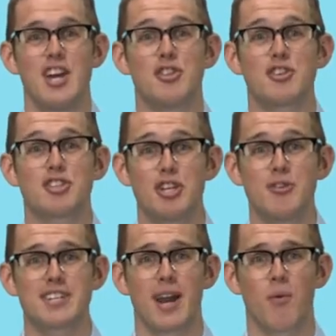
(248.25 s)
The
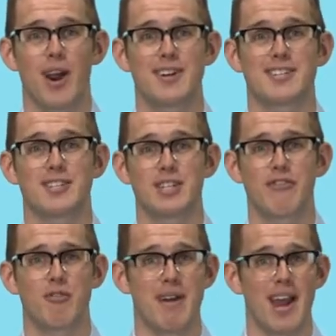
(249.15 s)
shoes I wear to
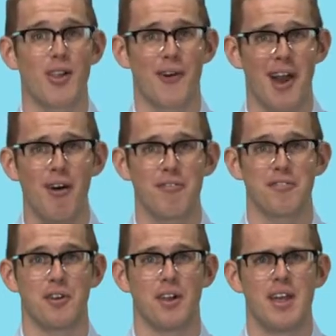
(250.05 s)
deliver mail are
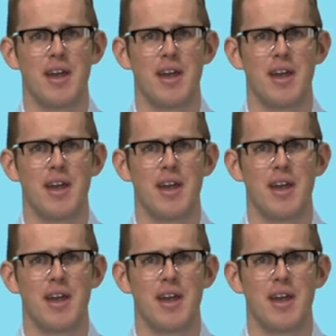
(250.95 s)
helpful,